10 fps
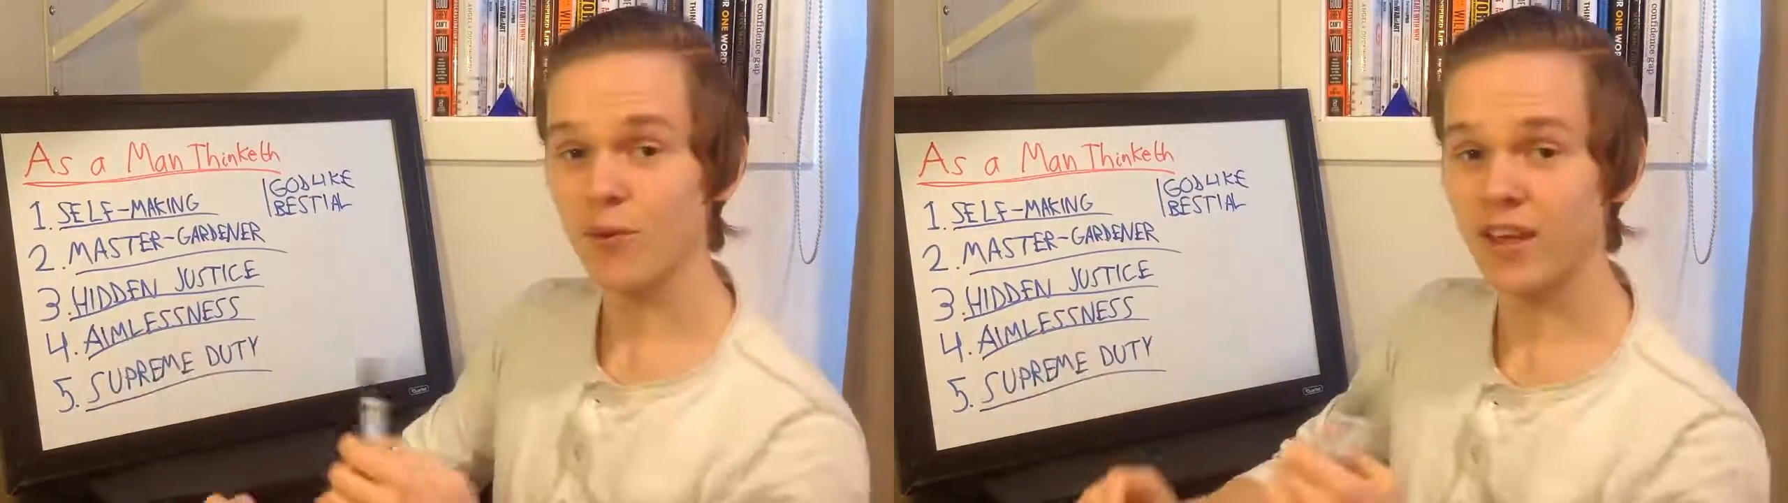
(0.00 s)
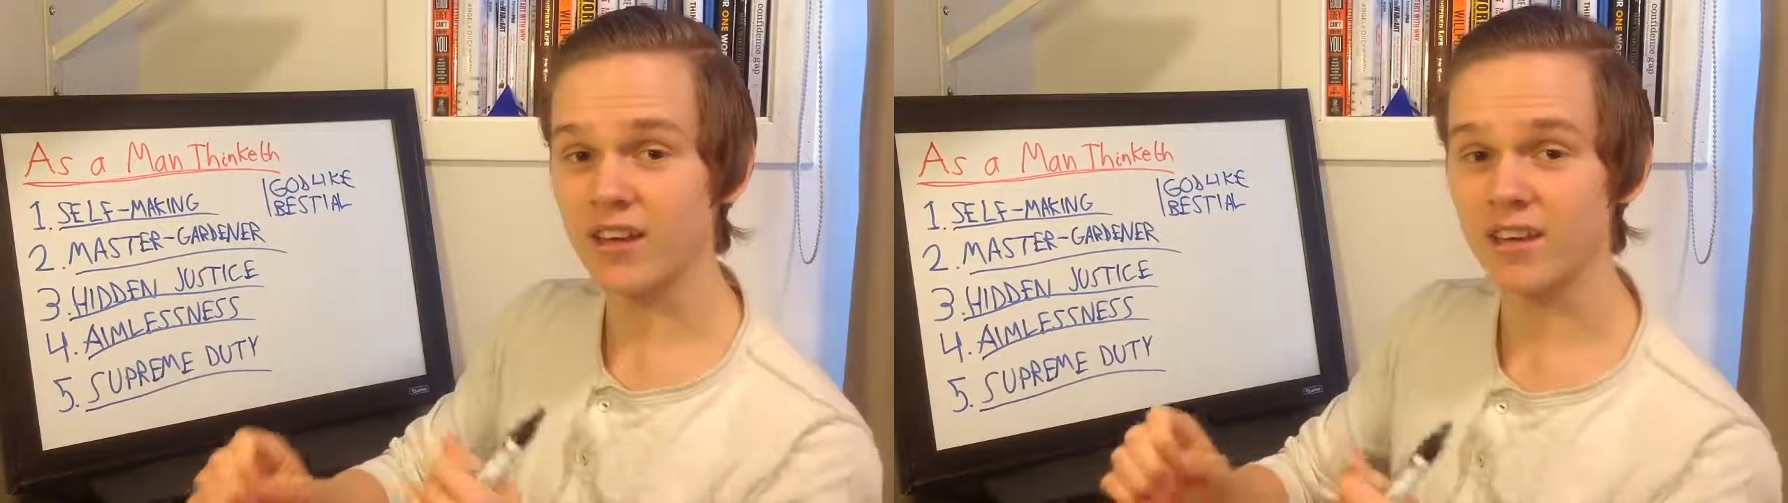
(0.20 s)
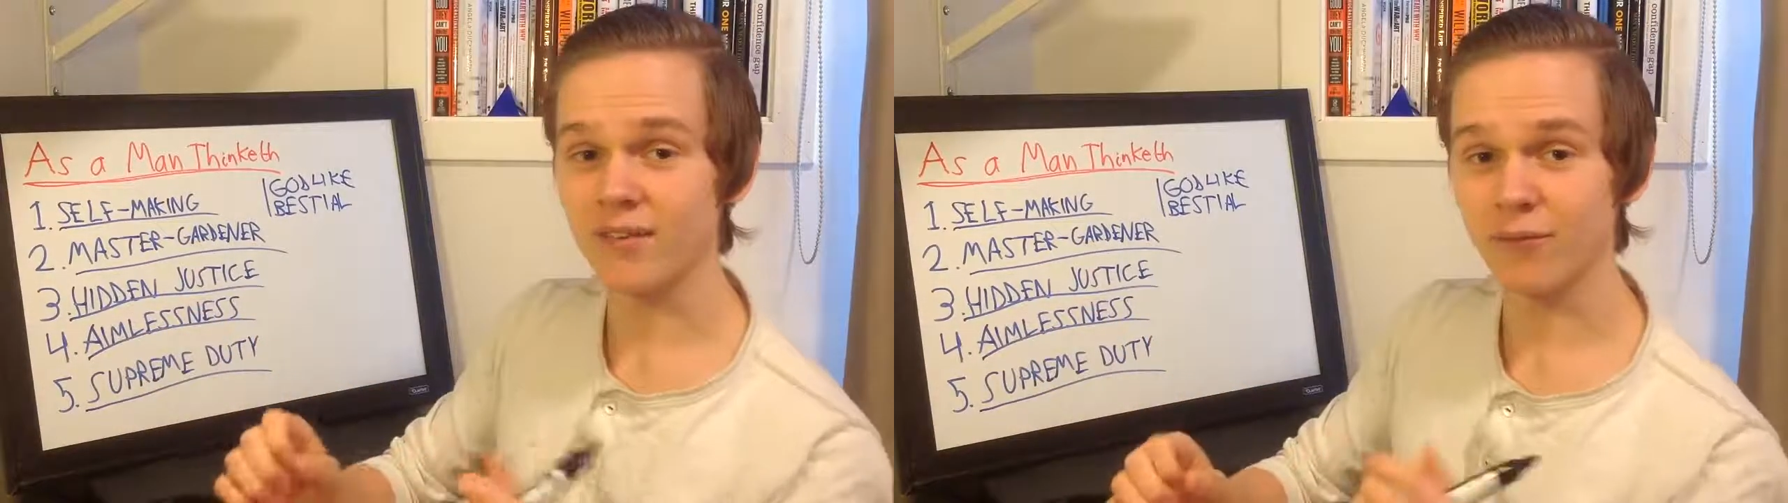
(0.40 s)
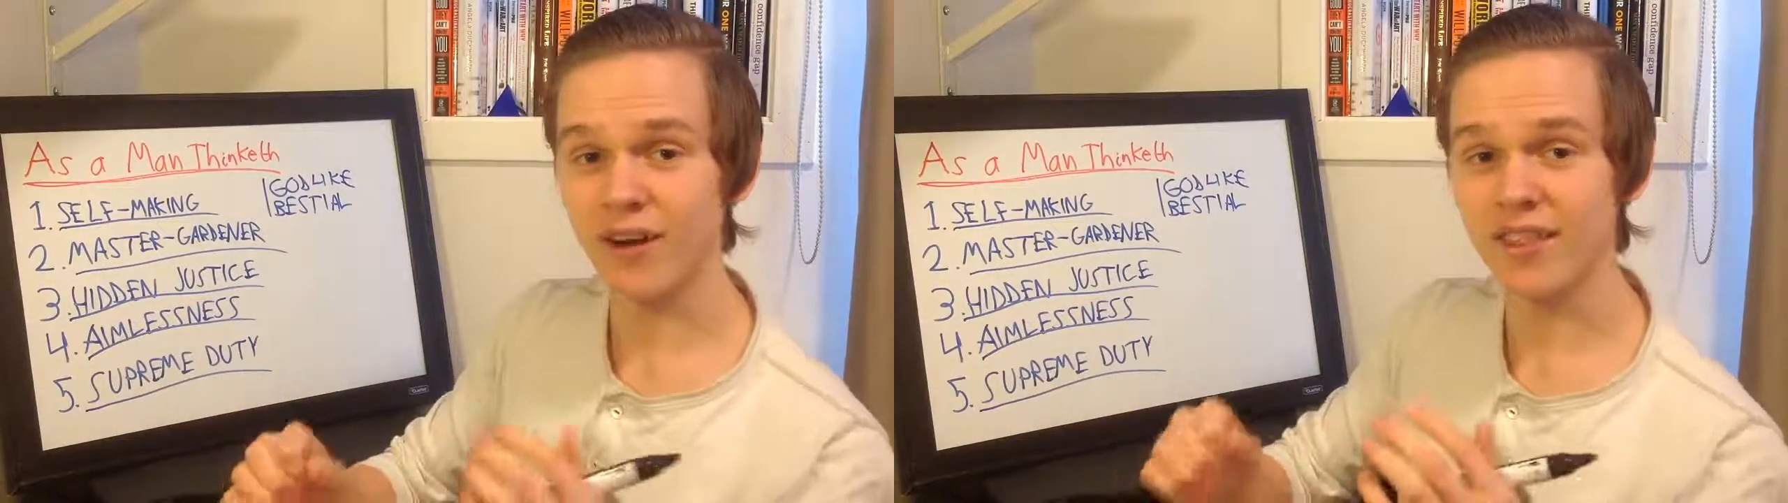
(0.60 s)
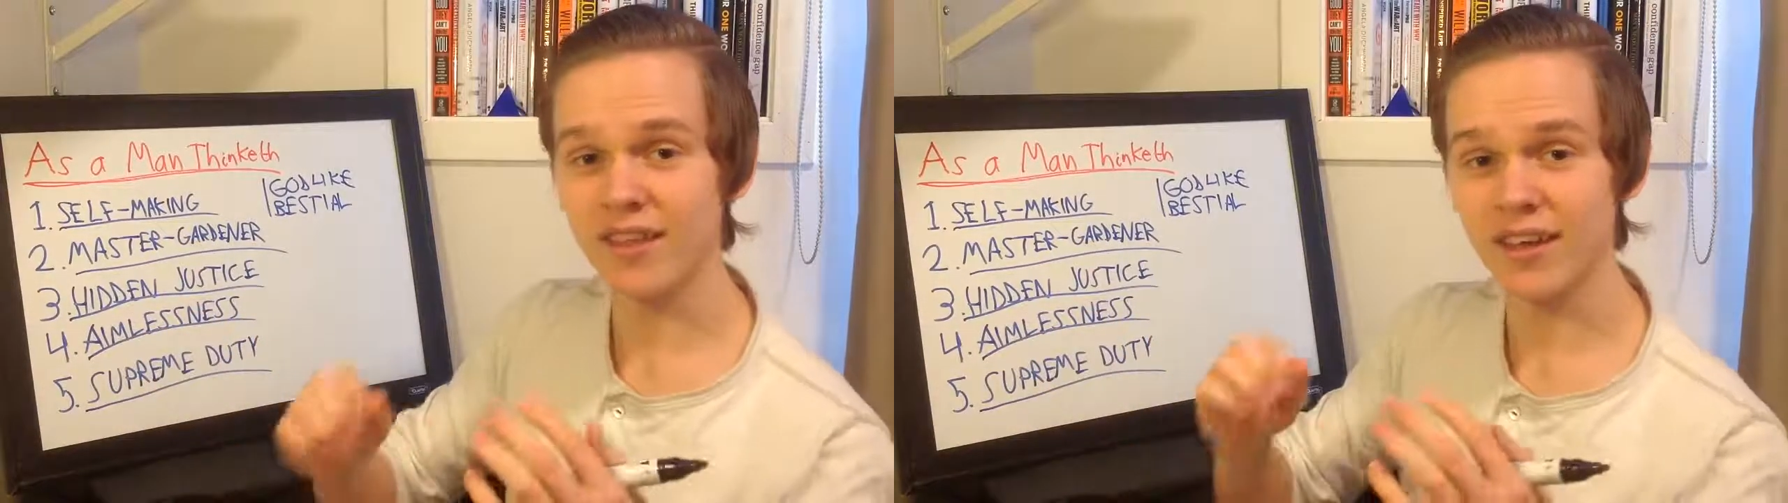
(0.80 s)
We can
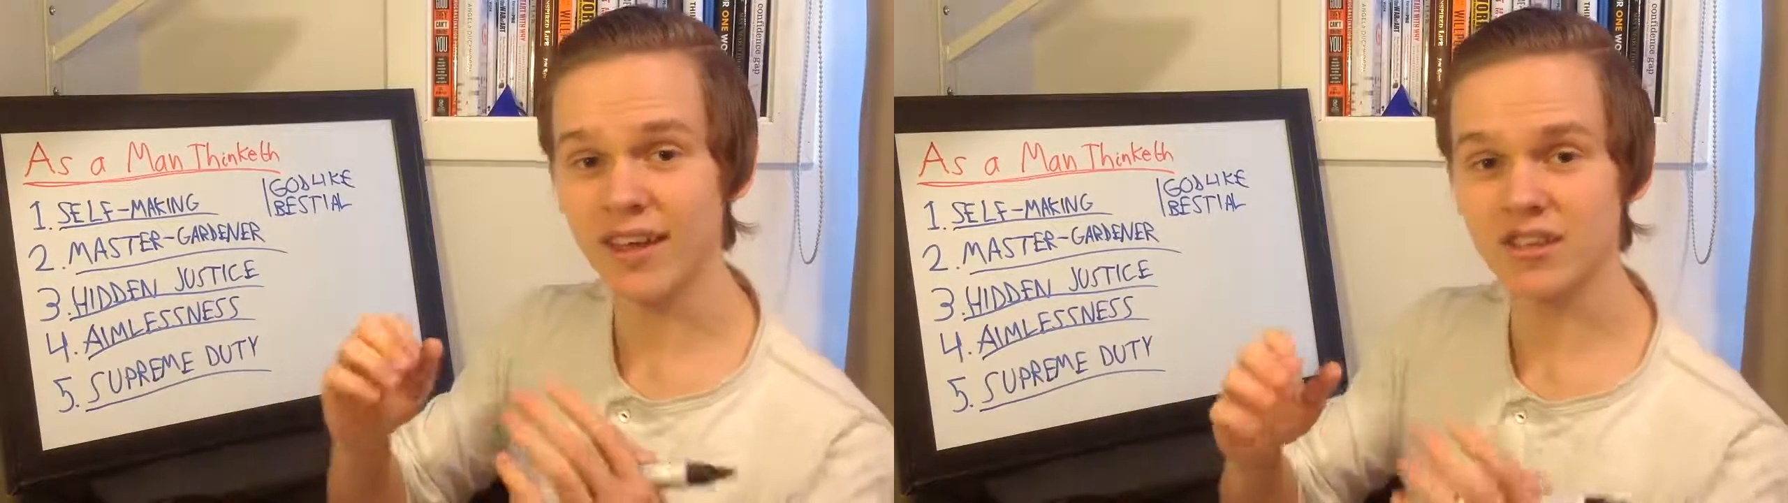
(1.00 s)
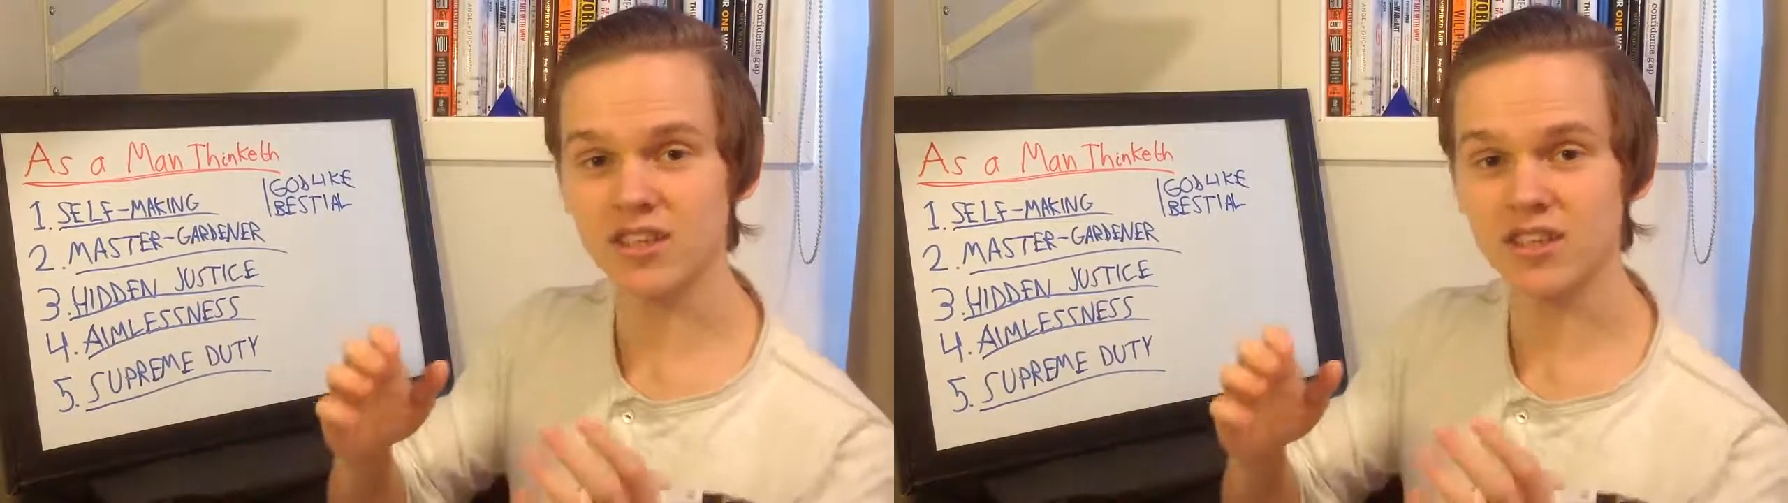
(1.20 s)
find the hidden